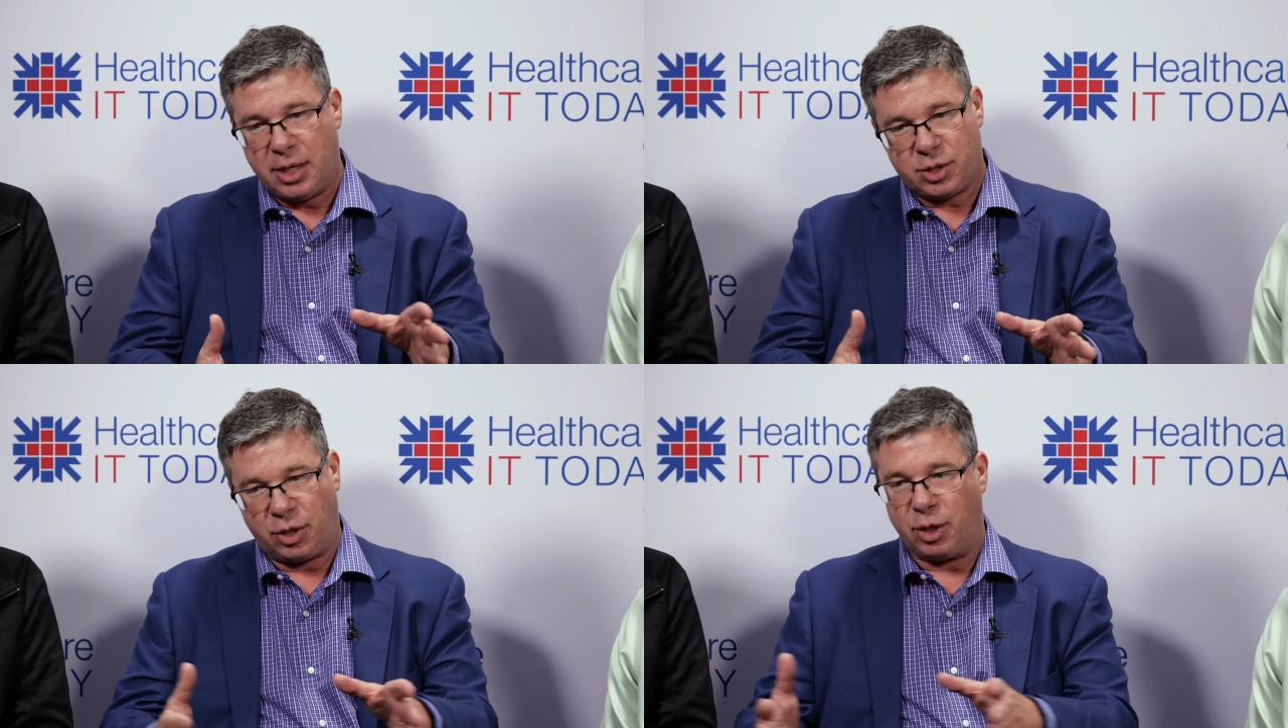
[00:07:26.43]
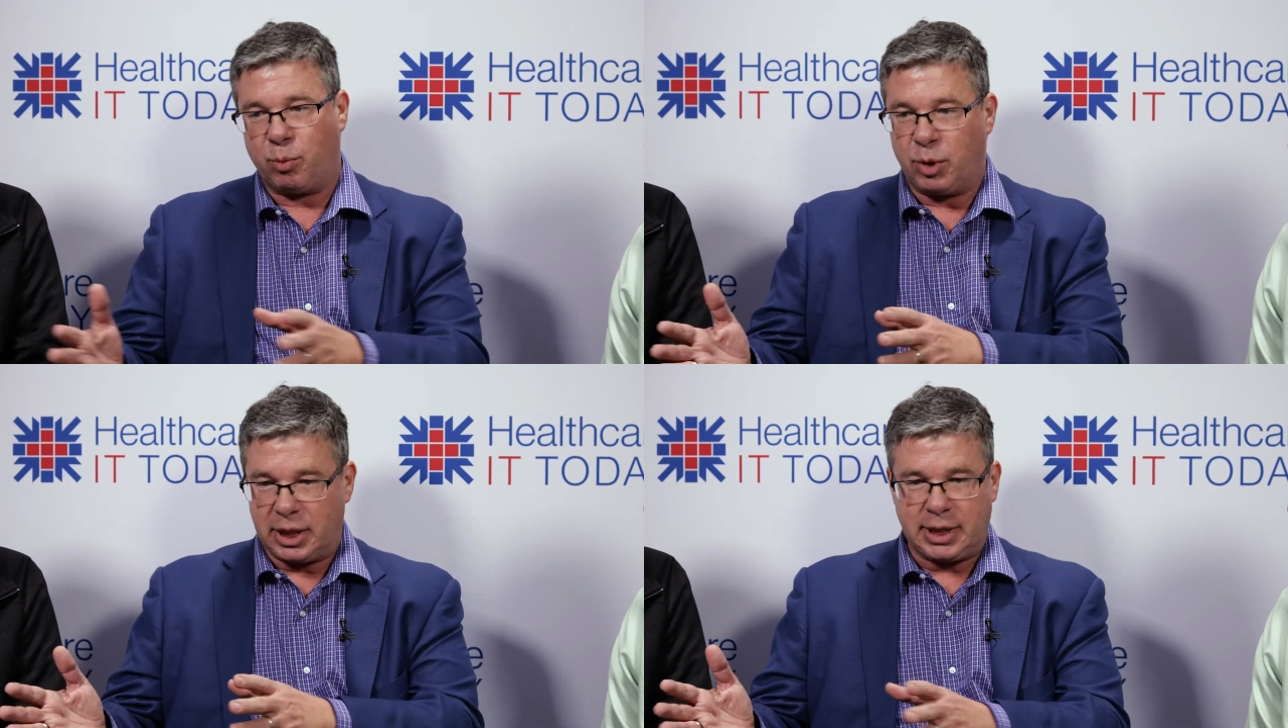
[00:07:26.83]
So
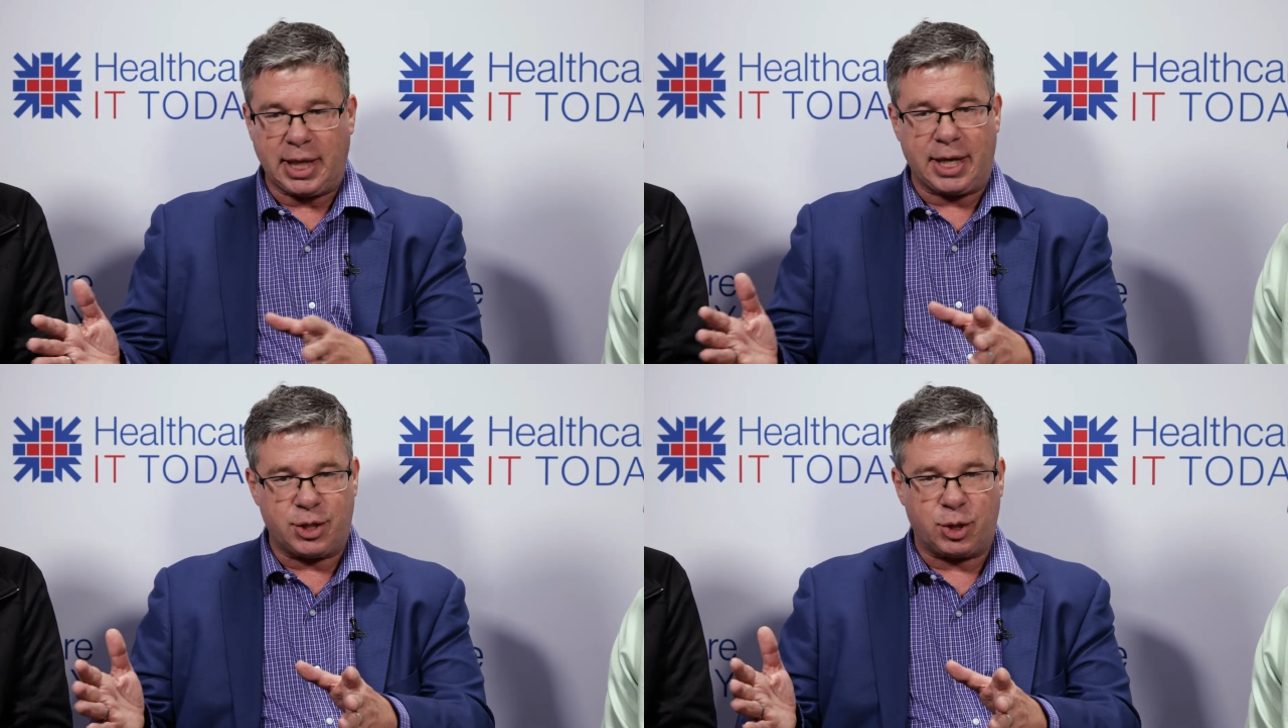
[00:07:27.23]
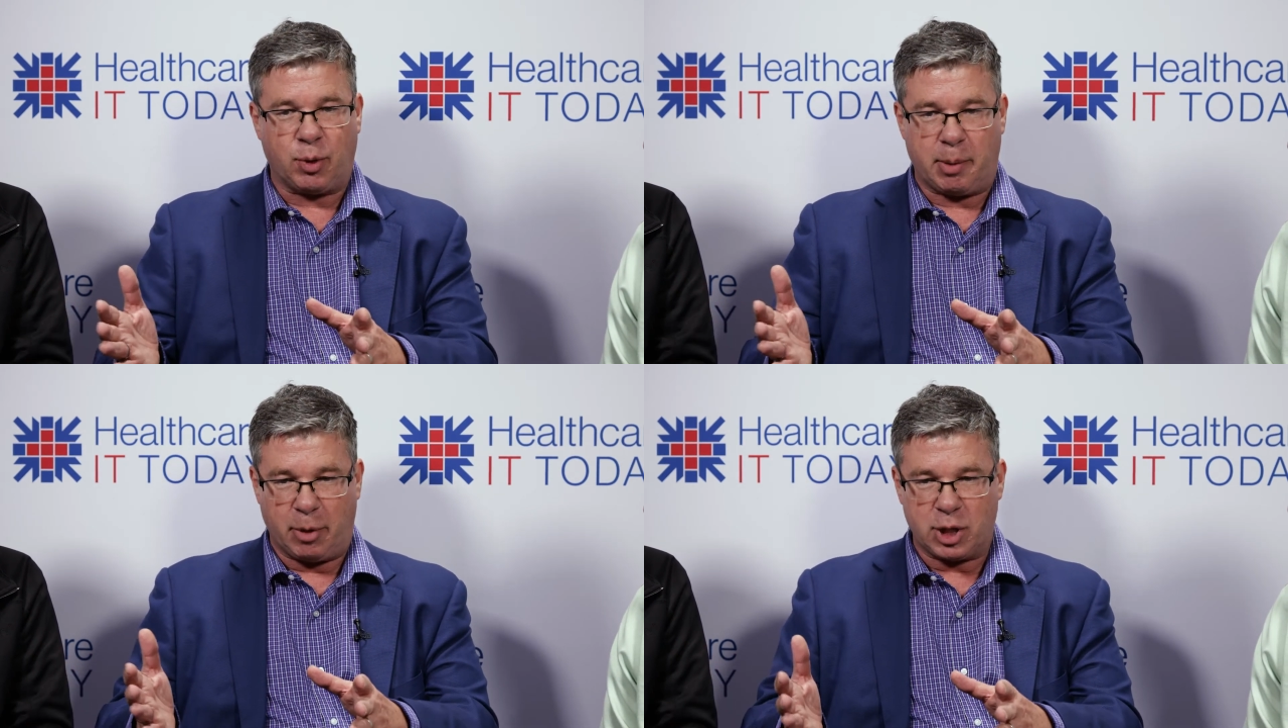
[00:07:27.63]
that really led
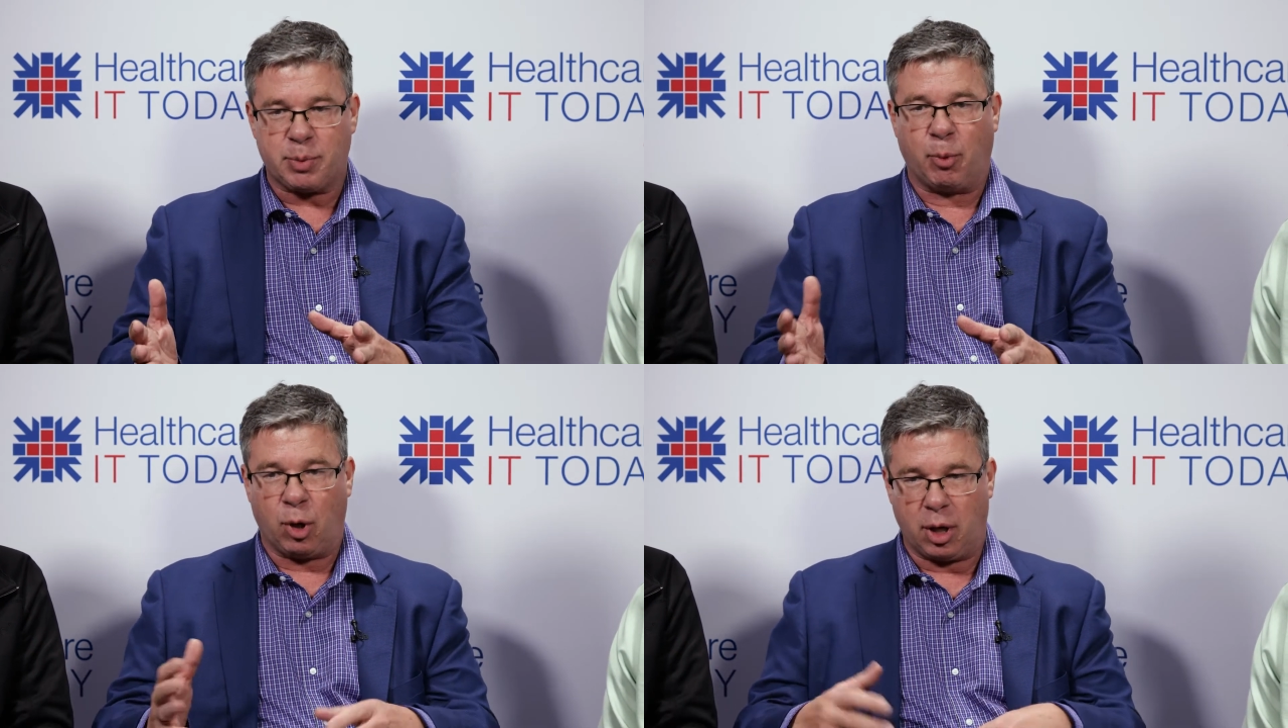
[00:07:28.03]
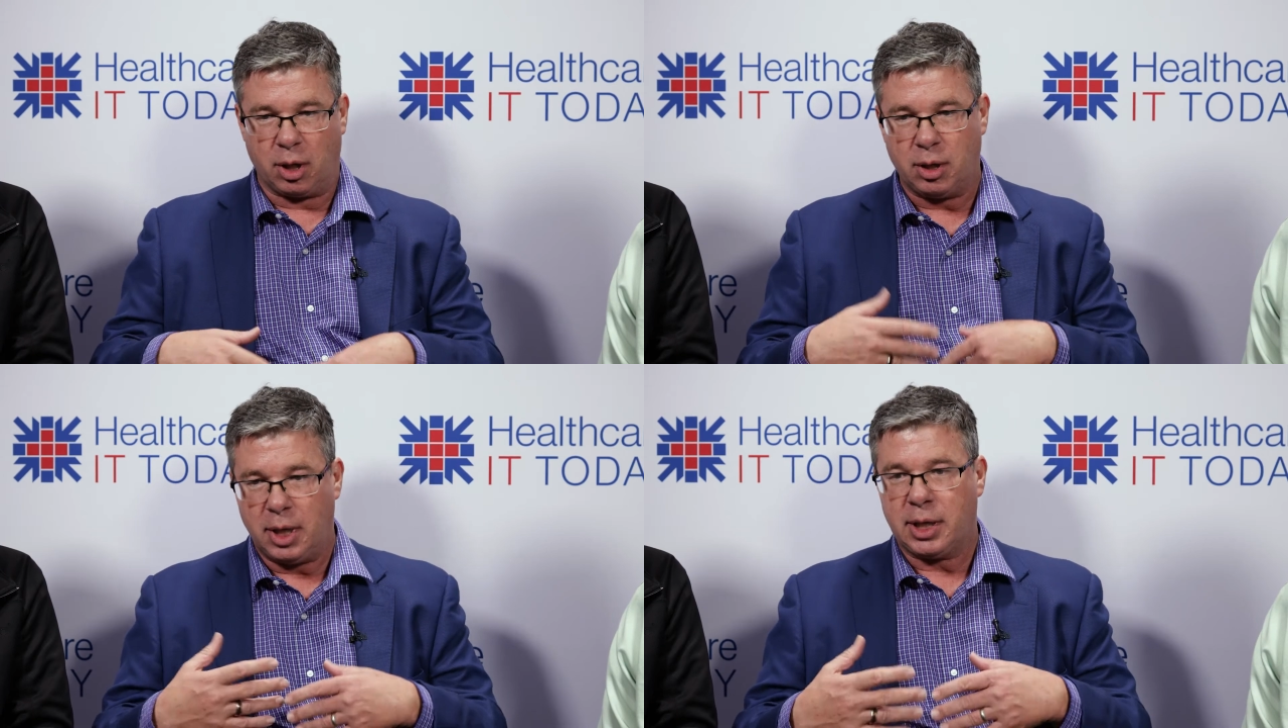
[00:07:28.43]
to a much more